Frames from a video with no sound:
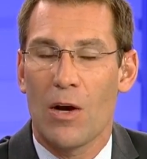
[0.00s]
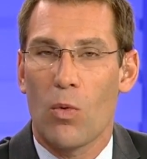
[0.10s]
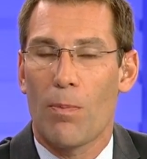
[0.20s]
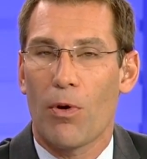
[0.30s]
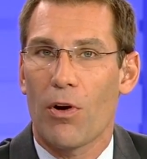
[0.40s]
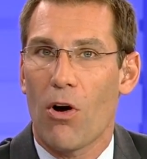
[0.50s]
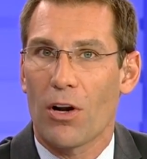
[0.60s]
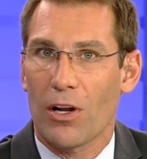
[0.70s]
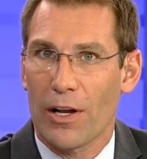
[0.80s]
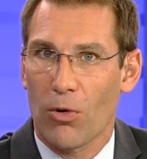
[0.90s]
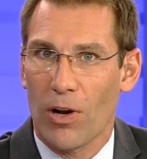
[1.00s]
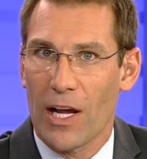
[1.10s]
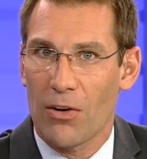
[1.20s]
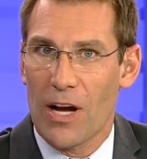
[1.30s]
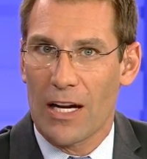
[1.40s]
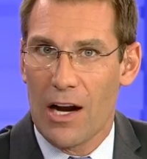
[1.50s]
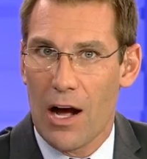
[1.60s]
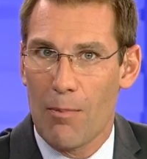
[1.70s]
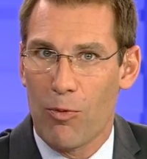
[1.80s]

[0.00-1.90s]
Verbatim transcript: We put it on clickorlando.com